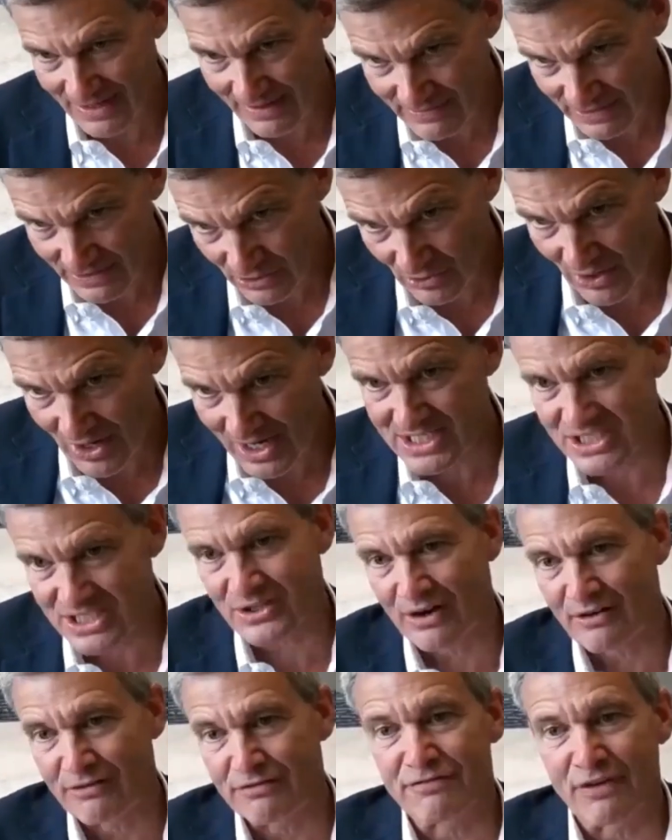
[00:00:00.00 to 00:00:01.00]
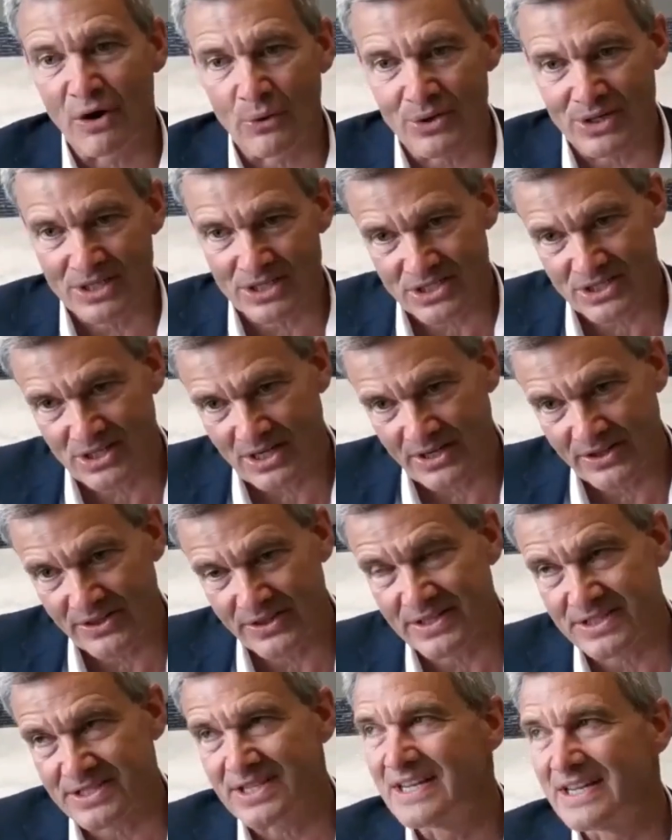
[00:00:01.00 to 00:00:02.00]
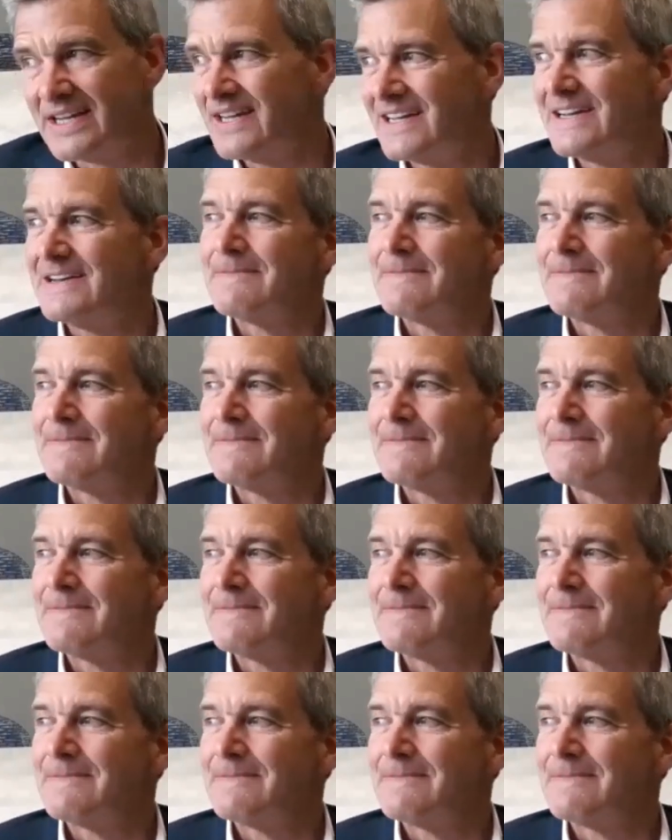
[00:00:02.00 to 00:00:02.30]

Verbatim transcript: haven't lost our focus on this.